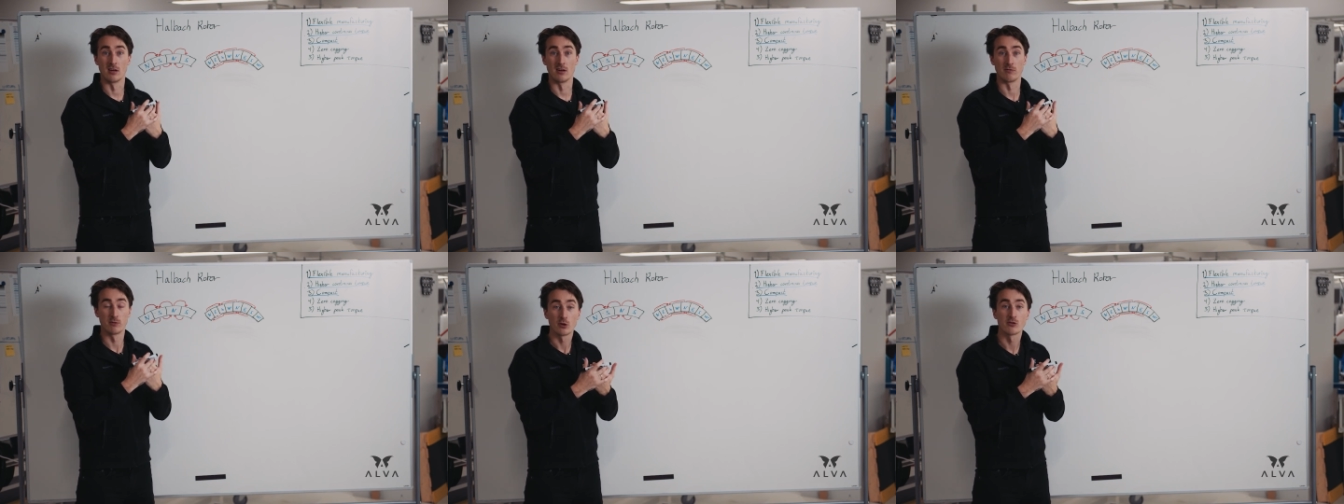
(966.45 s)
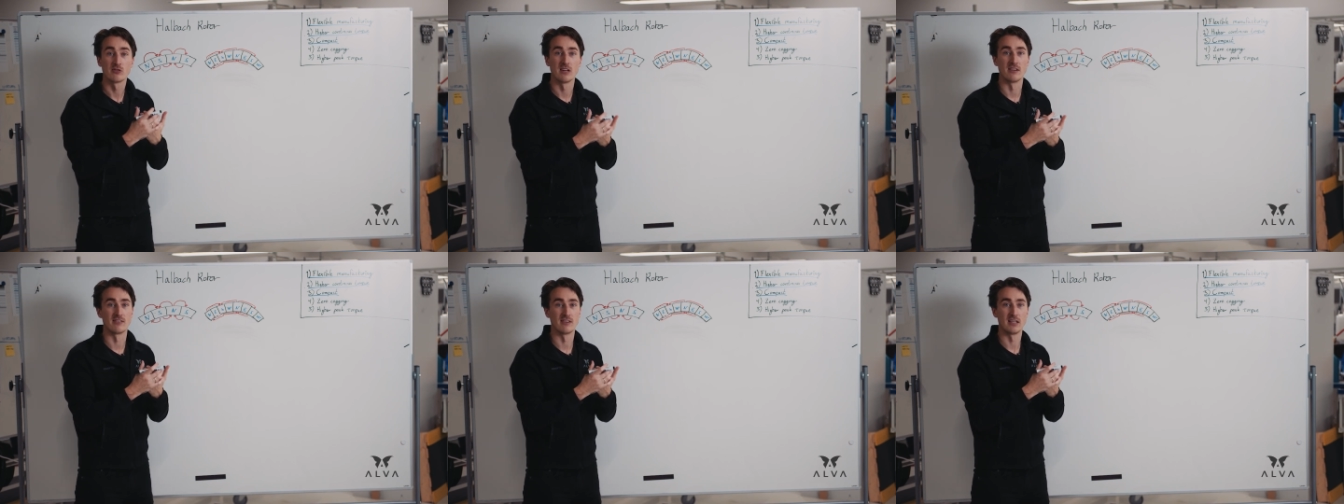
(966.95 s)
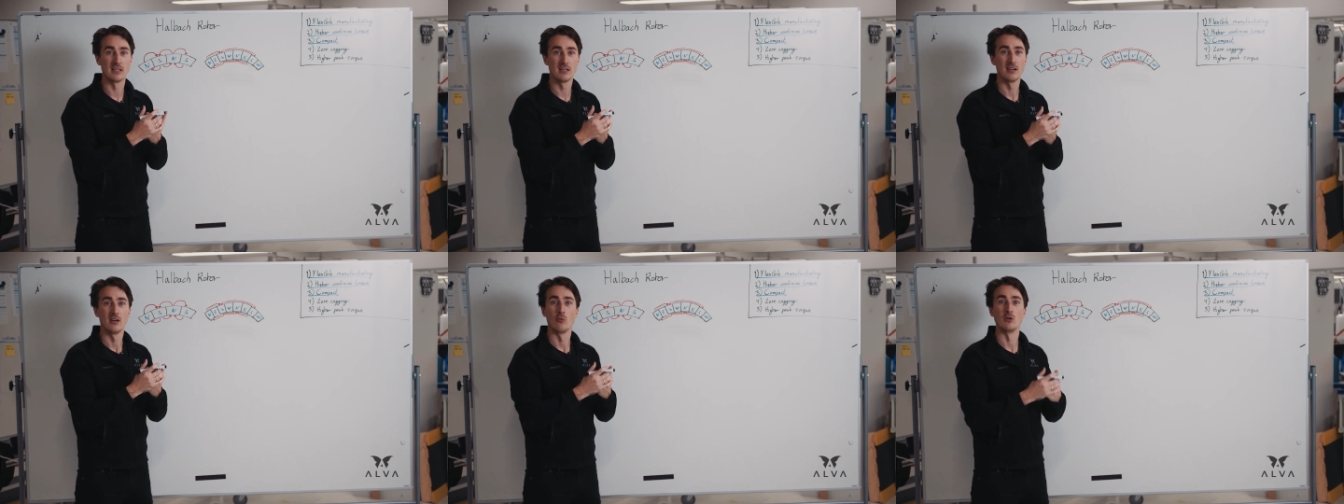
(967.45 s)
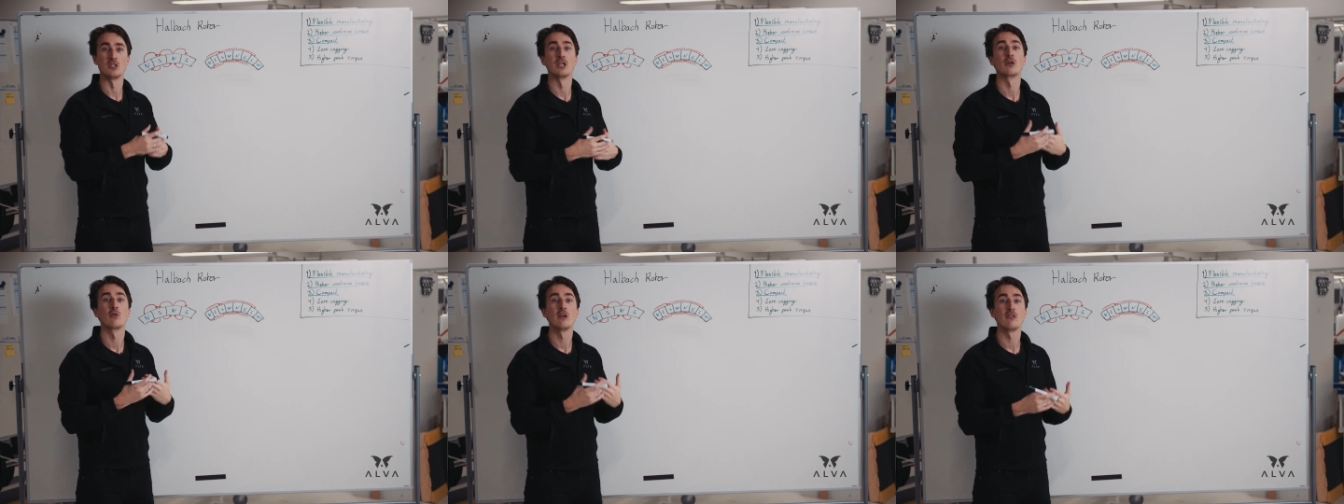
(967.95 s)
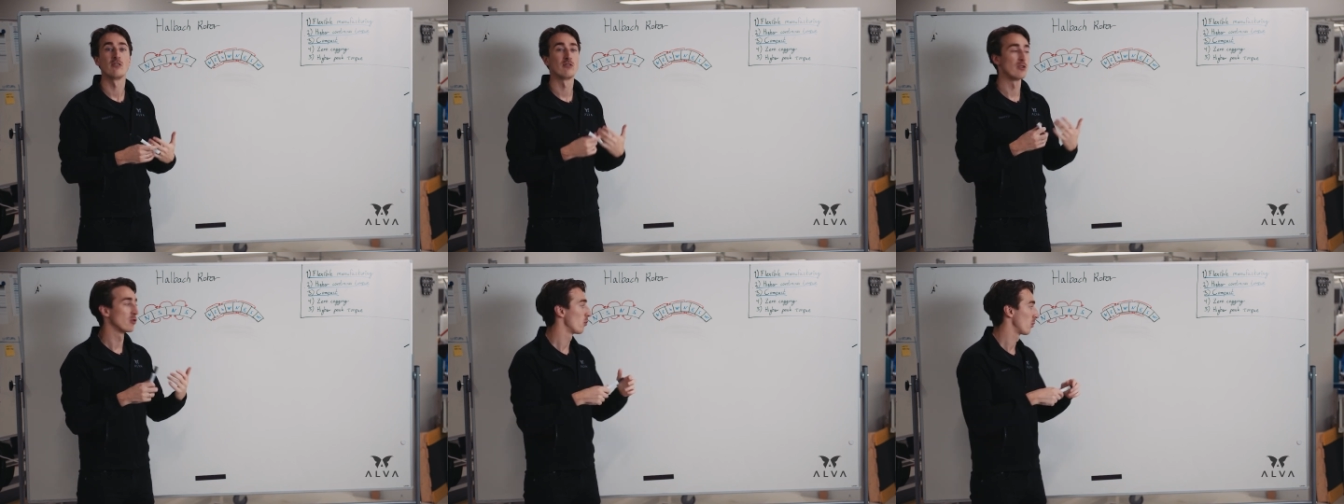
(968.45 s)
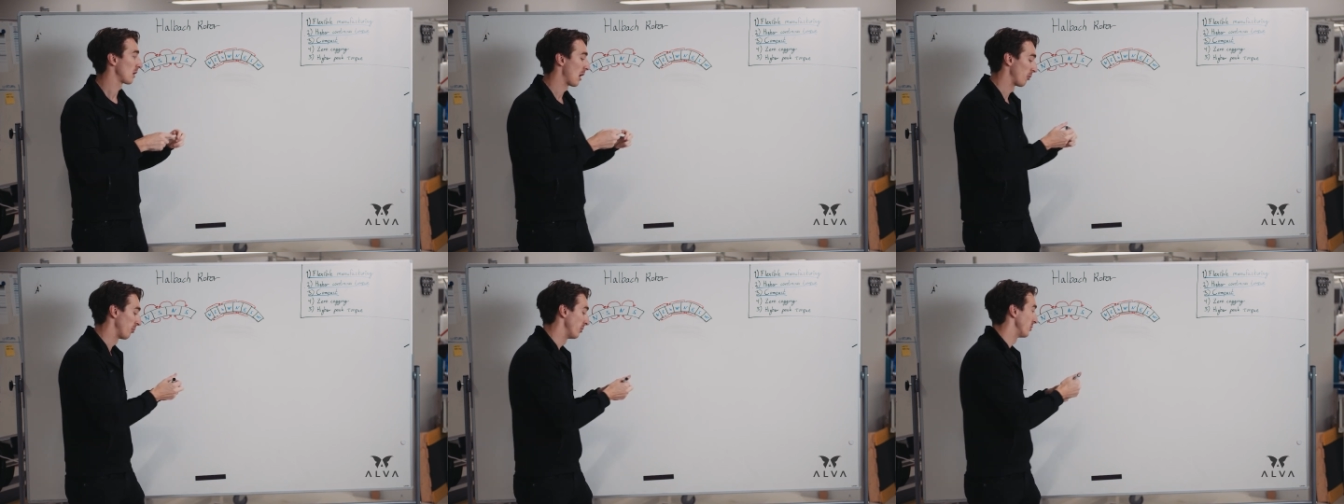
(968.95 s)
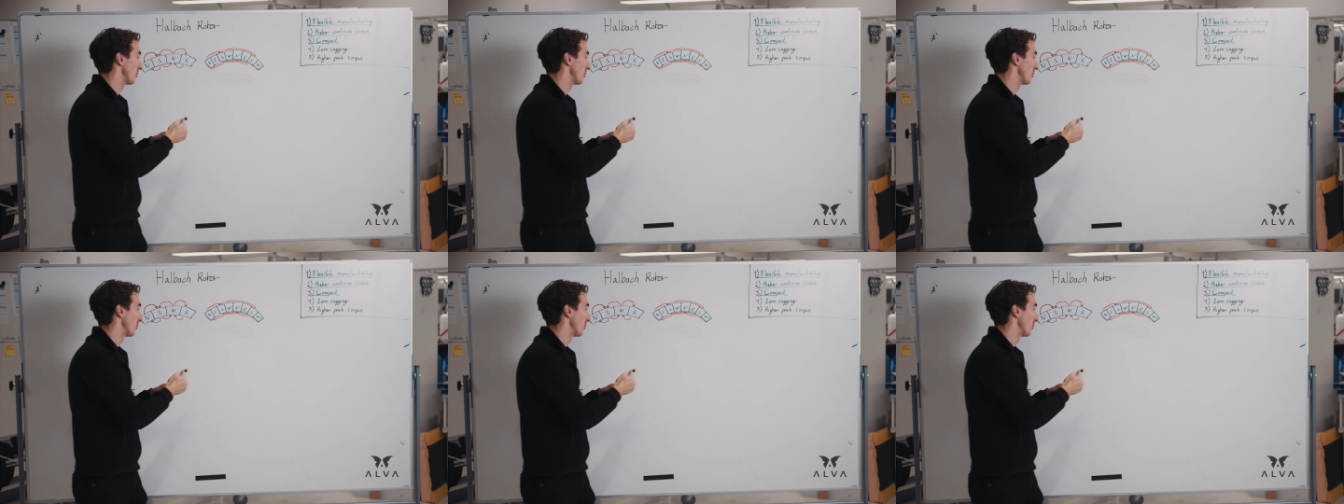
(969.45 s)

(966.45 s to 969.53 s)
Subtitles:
flux density, which increases the torque output